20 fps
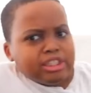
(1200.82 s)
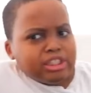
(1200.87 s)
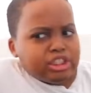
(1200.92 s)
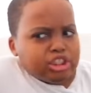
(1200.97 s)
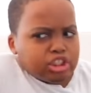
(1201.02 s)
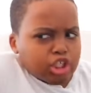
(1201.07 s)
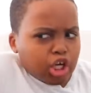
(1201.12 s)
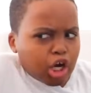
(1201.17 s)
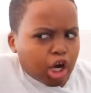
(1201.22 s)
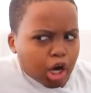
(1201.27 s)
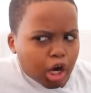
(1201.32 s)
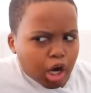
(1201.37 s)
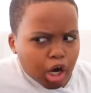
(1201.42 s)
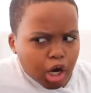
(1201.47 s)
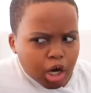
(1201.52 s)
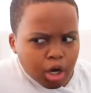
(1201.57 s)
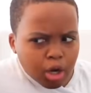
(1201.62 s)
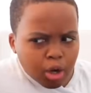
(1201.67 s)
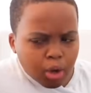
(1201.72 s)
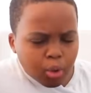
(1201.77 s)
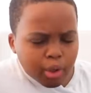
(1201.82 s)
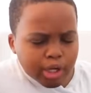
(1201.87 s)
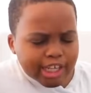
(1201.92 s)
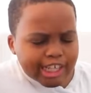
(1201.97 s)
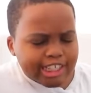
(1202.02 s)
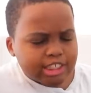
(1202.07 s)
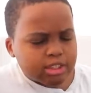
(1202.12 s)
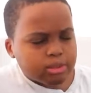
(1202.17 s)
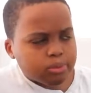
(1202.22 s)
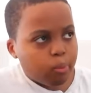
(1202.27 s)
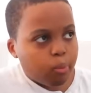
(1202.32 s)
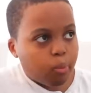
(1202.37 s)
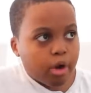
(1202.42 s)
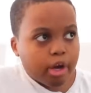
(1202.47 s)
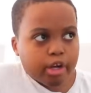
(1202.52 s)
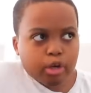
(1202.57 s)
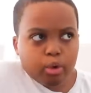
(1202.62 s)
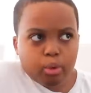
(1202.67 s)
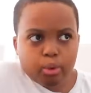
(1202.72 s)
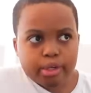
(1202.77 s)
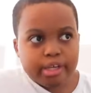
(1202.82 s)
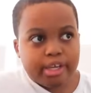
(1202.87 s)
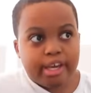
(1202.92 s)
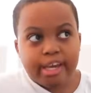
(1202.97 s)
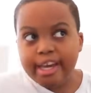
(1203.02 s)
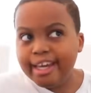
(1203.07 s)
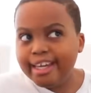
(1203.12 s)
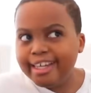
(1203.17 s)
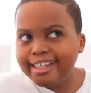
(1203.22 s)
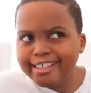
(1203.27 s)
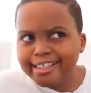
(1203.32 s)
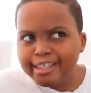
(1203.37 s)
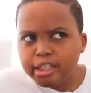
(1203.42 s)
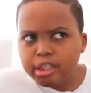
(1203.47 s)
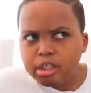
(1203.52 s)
So, is one okay?